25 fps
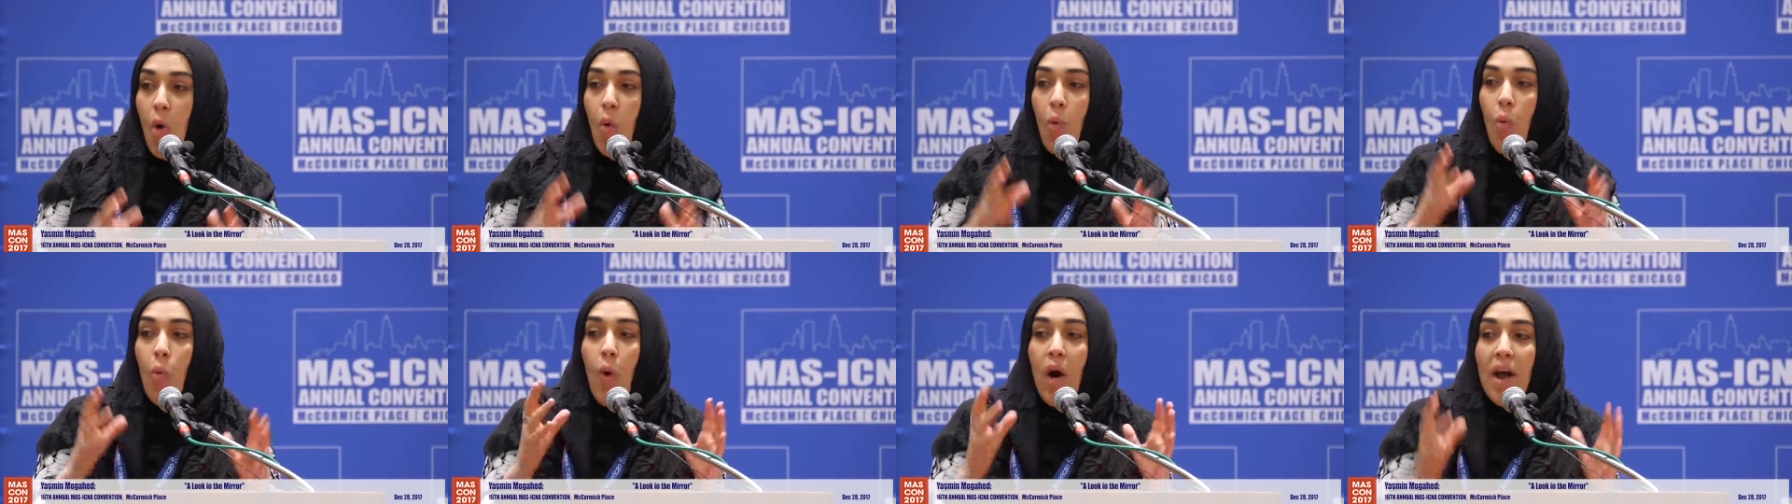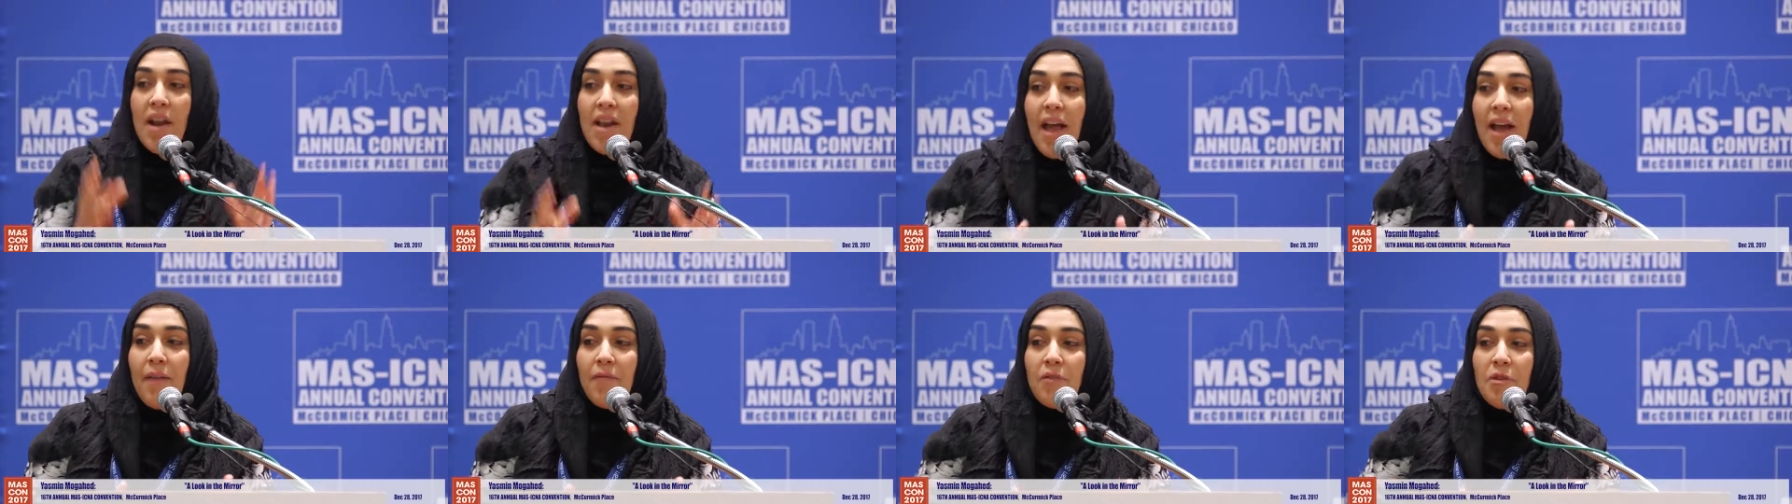
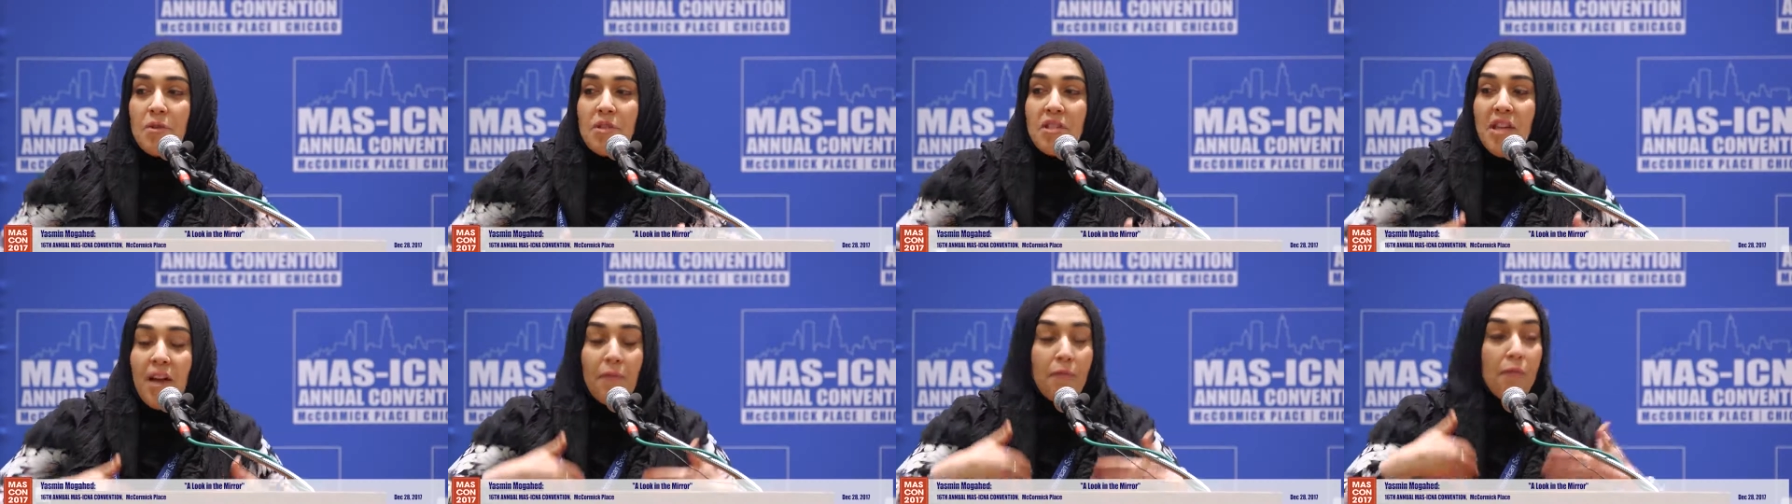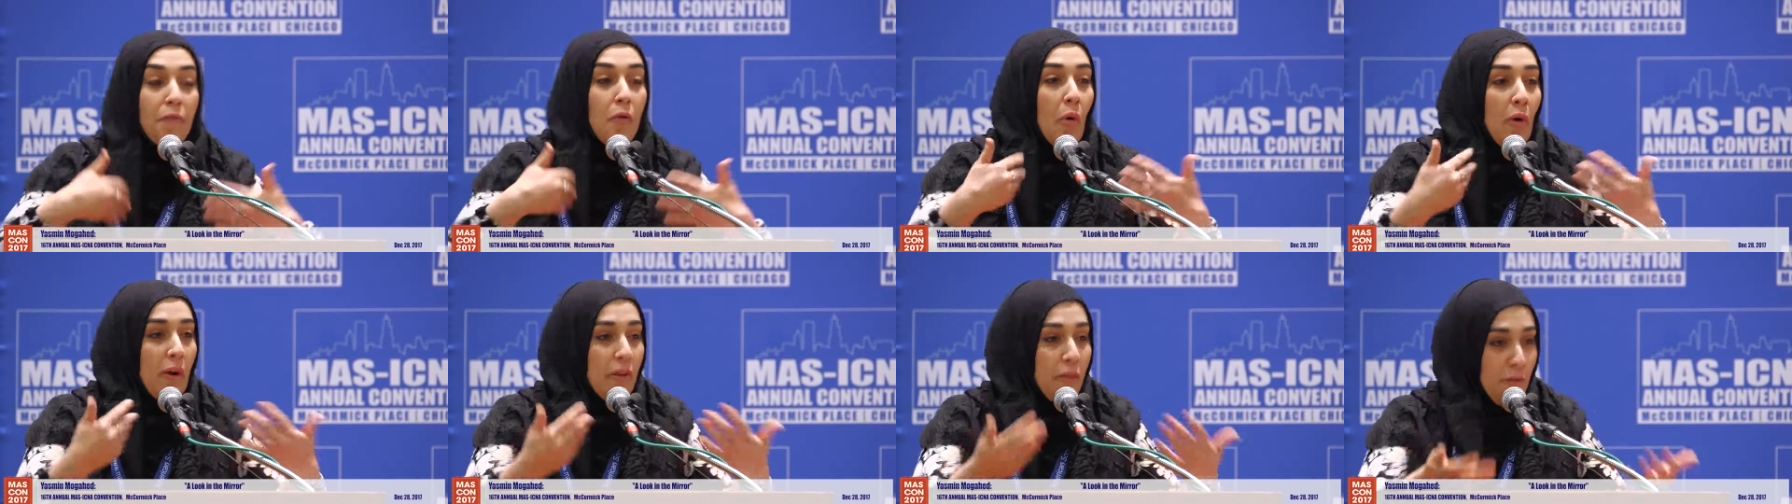what have you set
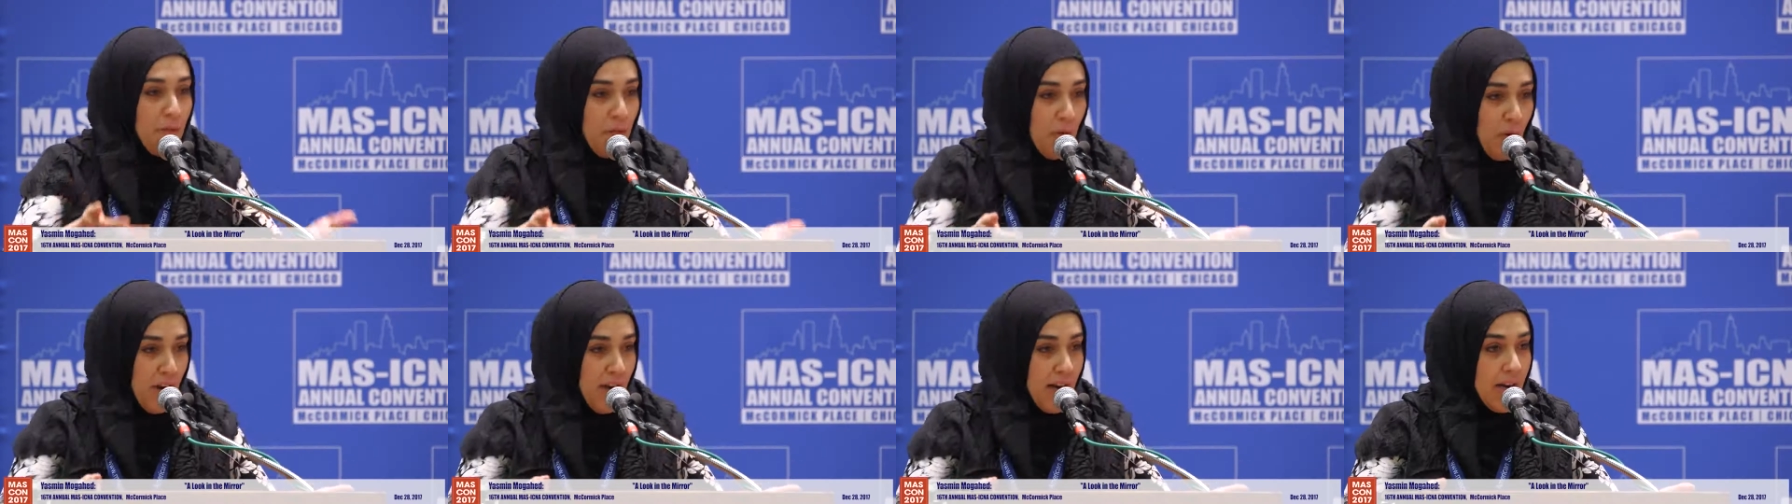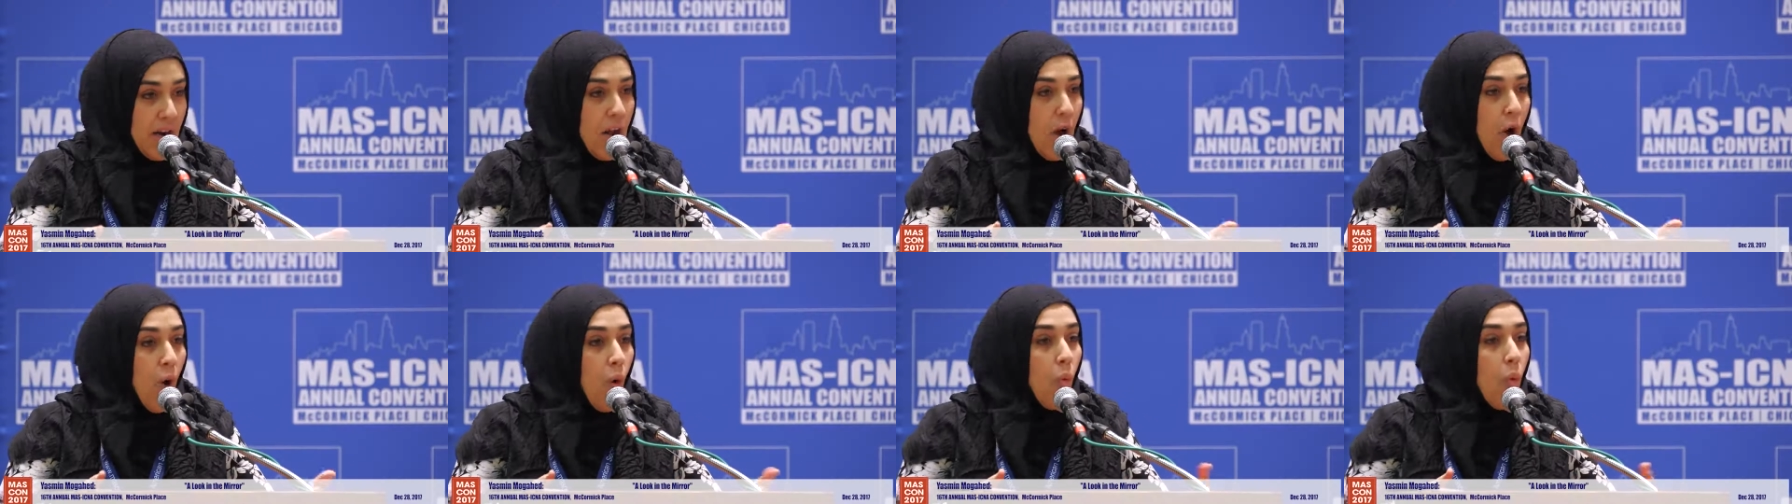forth for it?